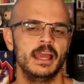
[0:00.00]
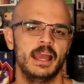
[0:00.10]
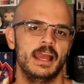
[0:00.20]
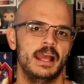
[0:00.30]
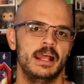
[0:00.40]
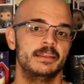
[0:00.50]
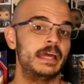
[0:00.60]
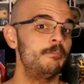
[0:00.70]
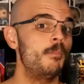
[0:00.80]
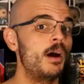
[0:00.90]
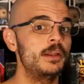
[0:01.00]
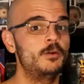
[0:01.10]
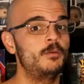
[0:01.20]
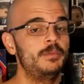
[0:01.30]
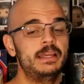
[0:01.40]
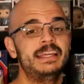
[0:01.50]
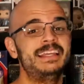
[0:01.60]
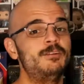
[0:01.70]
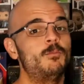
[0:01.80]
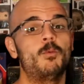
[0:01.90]
And that might not be
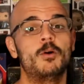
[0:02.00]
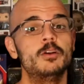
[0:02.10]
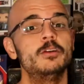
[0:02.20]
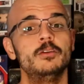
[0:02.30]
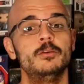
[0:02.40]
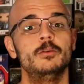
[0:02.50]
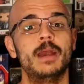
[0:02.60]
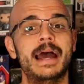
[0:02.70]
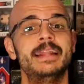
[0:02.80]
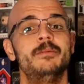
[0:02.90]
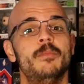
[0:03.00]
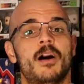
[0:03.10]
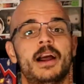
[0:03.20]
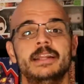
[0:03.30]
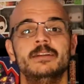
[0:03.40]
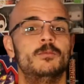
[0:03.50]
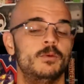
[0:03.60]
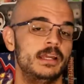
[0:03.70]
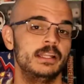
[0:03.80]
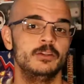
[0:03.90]
what you had in mind
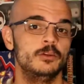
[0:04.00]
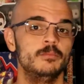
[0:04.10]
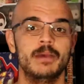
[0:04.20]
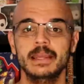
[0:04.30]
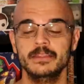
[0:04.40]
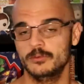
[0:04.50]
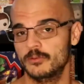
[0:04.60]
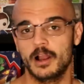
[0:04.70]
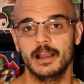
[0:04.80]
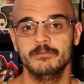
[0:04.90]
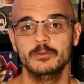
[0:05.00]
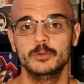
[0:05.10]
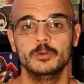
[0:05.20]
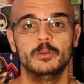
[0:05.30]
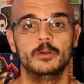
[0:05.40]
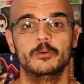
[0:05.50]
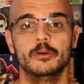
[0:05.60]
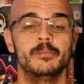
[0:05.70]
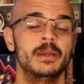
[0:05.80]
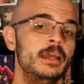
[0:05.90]
when you made the drive to the
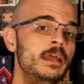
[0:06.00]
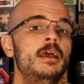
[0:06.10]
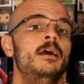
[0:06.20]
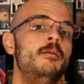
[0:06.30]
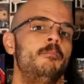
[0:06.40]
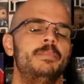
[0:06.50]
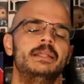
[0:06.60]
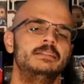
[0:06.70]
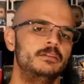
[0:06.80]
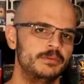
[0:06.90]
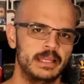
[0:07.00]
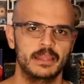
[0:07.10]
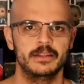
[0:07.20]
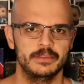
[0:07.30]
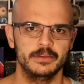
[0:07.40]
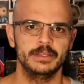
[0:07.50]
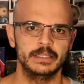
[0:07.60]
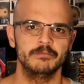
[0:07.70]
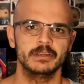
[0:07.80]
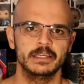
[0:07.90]
group. But that's the reality that you're
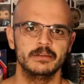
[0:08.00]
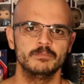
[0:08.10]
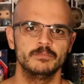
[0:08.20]
living in.